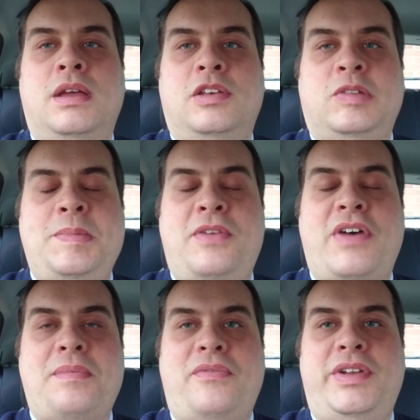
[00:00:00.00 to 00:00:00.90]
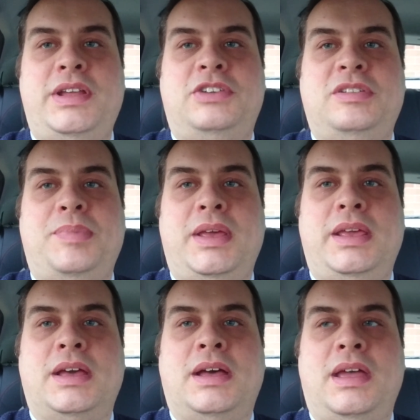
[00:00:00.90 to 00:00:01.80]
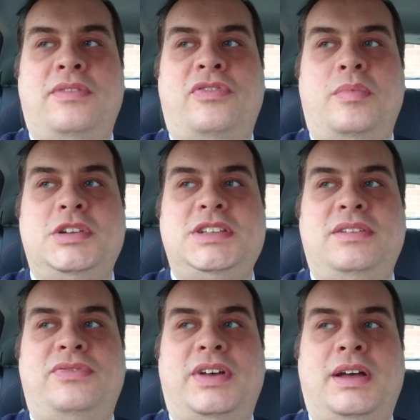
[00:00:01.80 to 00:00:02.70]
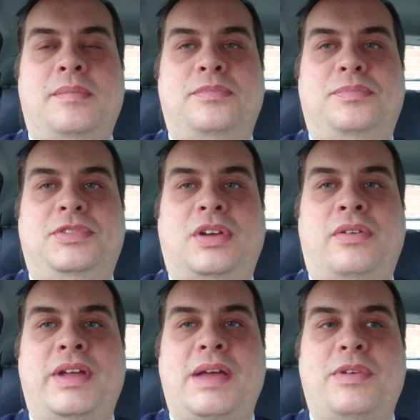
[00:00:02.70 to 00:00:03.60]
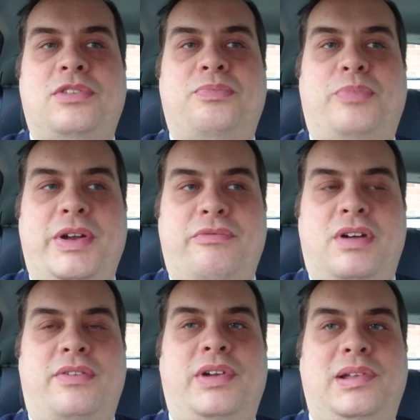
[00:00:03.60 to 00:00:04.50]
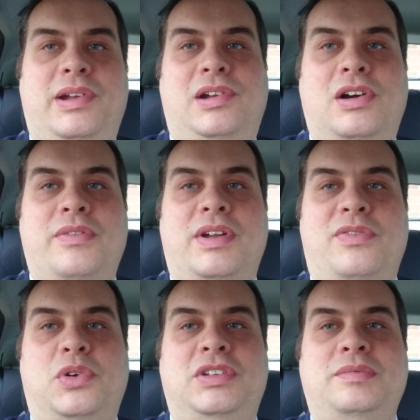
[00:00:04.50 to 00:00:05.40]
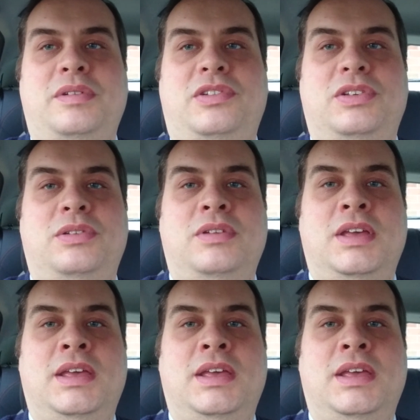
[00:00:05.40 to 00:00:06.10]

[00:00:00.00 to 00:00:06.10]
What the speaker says: So I hope you found that video to be informative. Sorry, it went rather a lot longer than I thought it would do.